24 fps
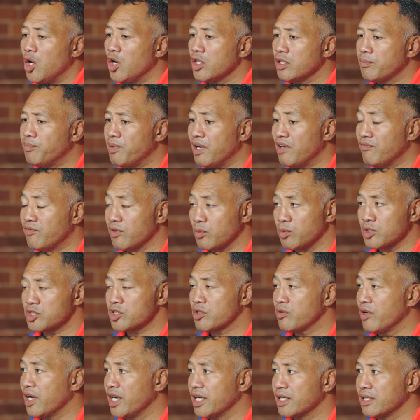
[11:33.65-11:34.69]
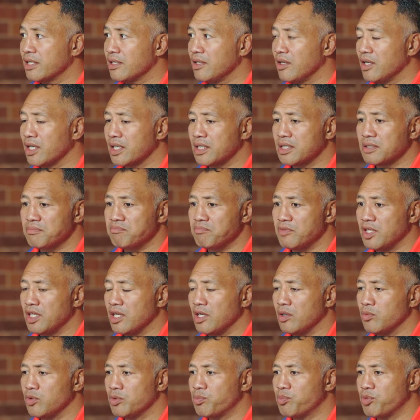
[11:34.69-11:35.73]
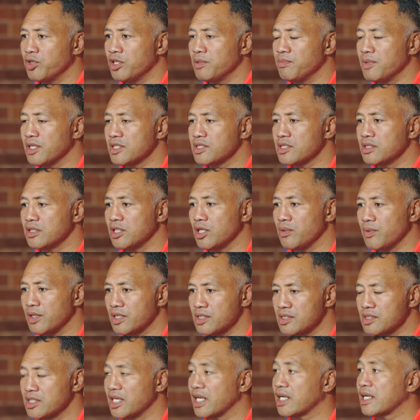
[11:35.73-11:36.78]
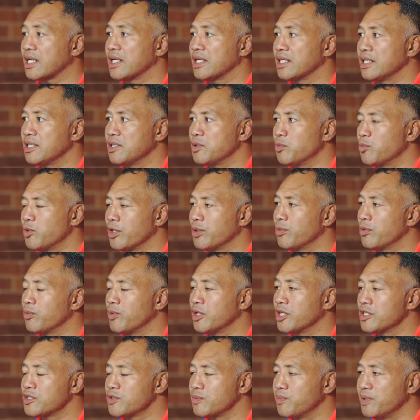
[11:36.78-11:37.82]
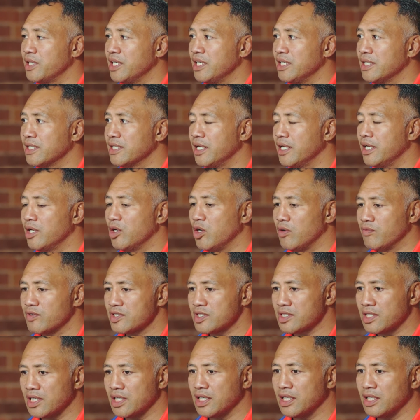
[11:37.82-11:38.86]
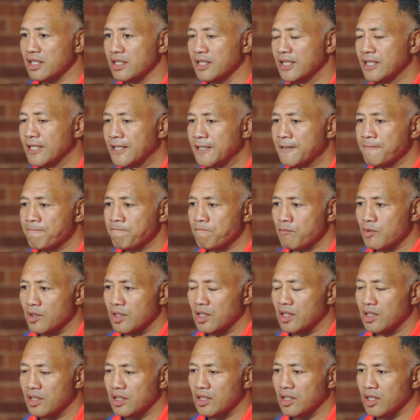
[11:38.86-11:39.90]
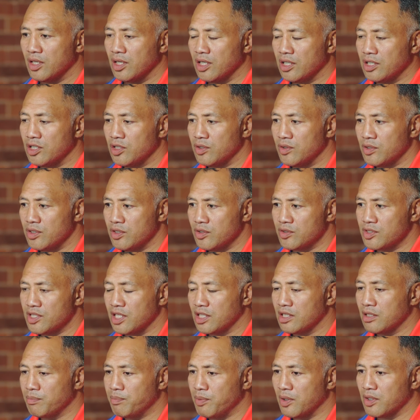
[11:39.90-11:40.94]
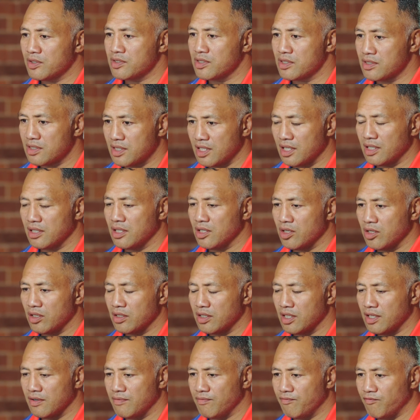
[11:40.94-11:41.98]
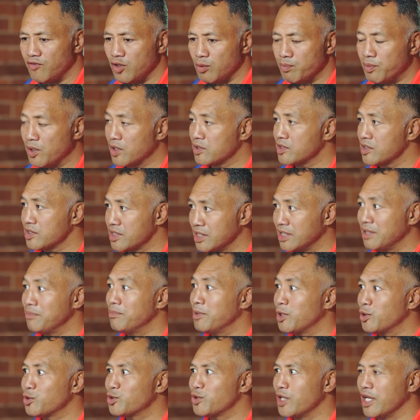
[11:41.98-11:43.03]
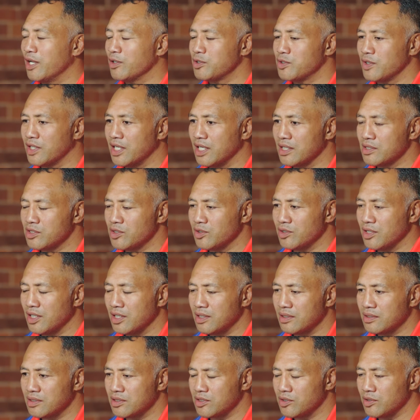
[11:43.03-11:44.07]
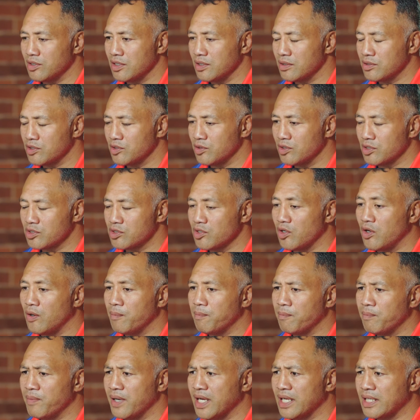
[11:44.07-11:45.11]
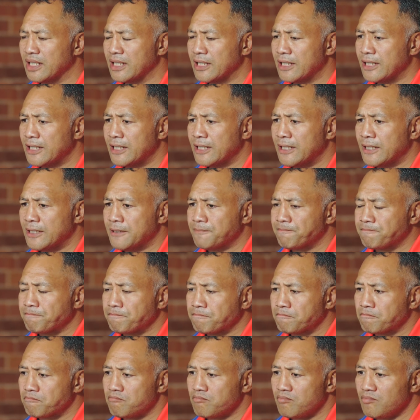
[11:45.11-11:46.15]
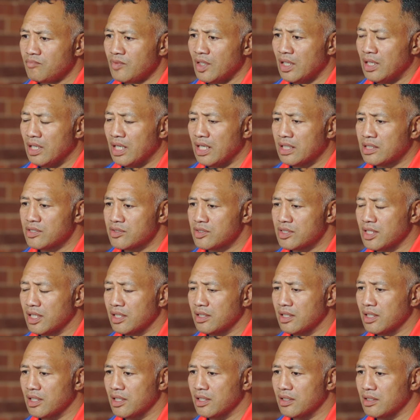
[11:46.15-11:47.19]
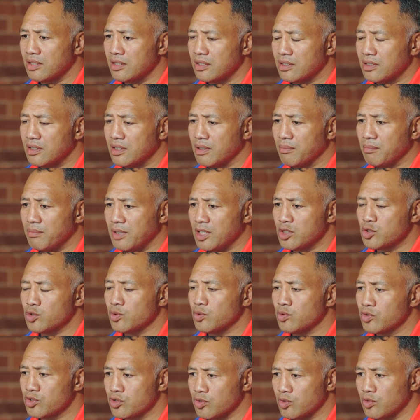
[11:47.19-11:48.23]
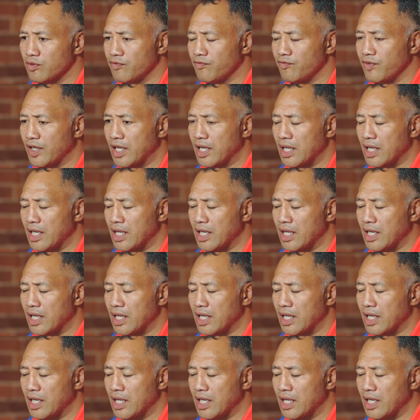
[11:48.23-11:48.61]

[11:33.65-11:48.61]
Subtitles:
Well, the pathway was great. Like, you know, we pretty much know exactly where we wanted to be. And obviously, you know, you tick the boxes, you know, the few boxes in the middle to how to get to the to the top. But like you say, the mental sort of